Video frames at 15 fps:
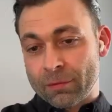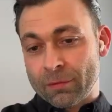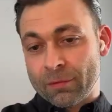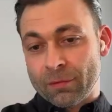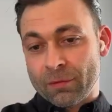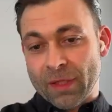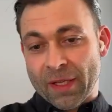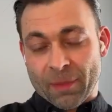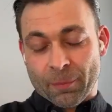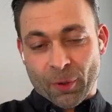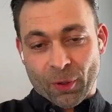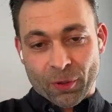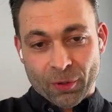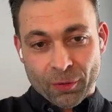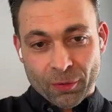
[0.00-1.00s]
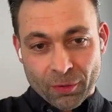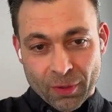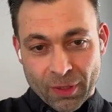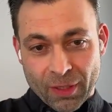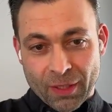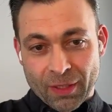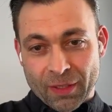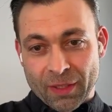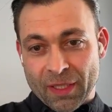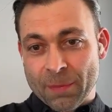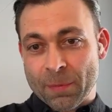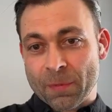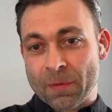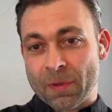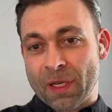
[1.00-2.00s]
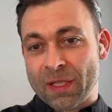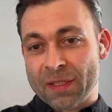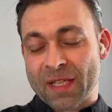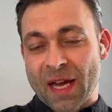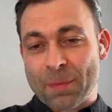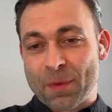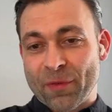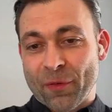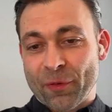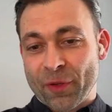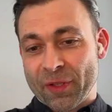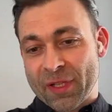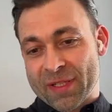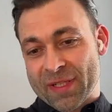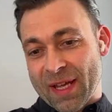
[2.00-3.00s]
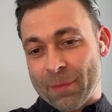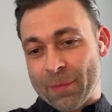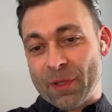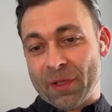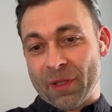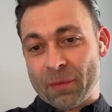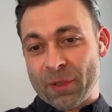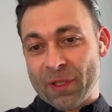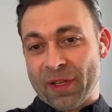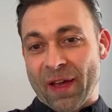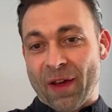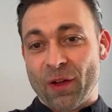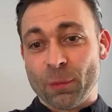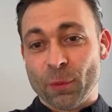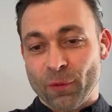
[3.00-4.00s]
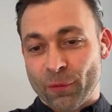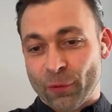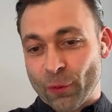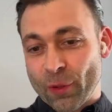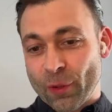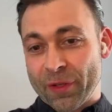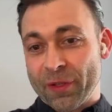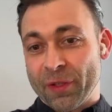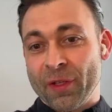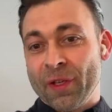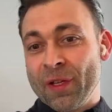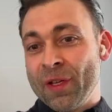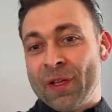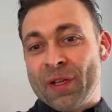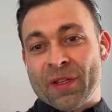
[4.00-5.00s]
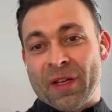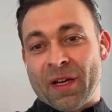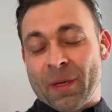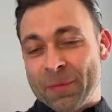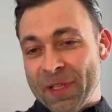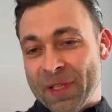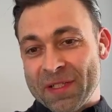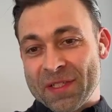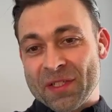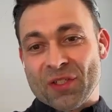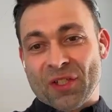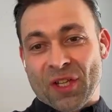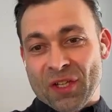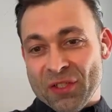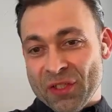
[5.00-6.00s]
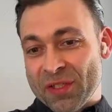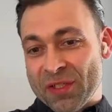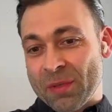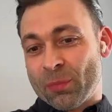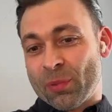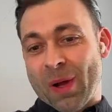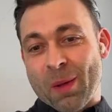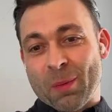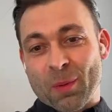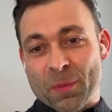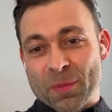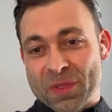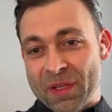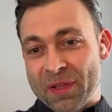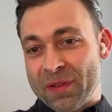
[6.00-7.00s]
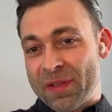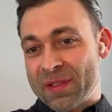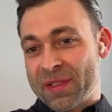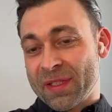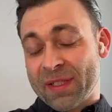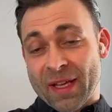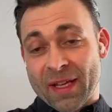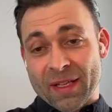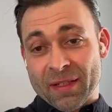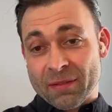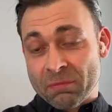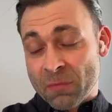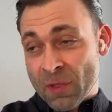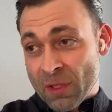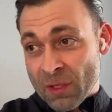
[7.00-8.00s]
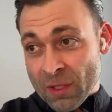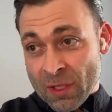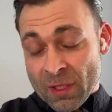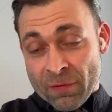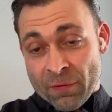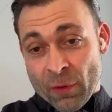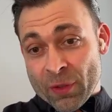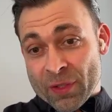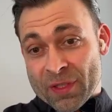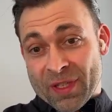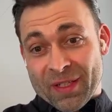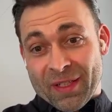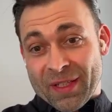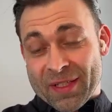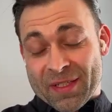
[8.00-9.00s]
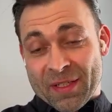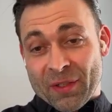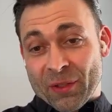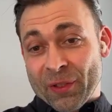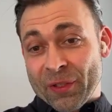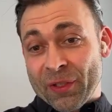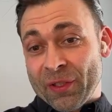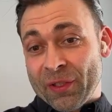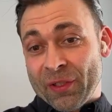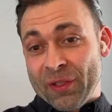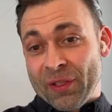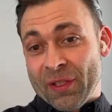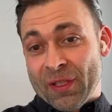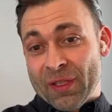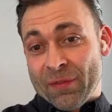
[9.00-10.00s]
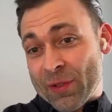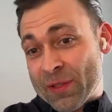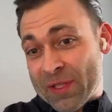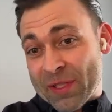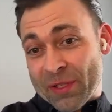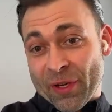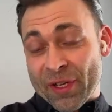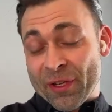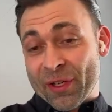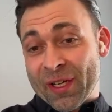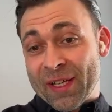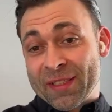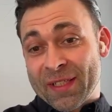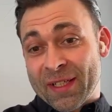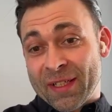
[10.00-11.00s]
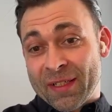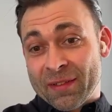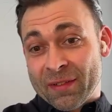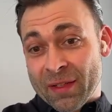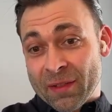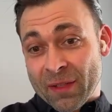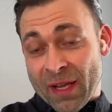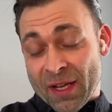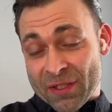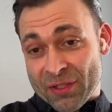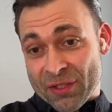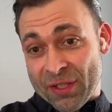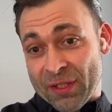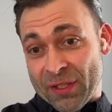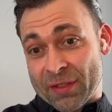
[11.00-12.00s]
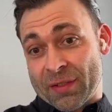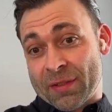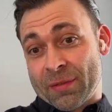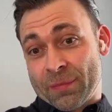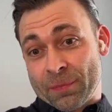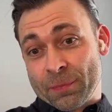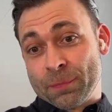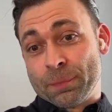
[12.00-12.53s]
Yeah, let a partner keep on top of everything that's happening and be accountable for all the updates and changes and problems and things like that, and focus on, like I said earlier, focus on creating your content and cash and checks.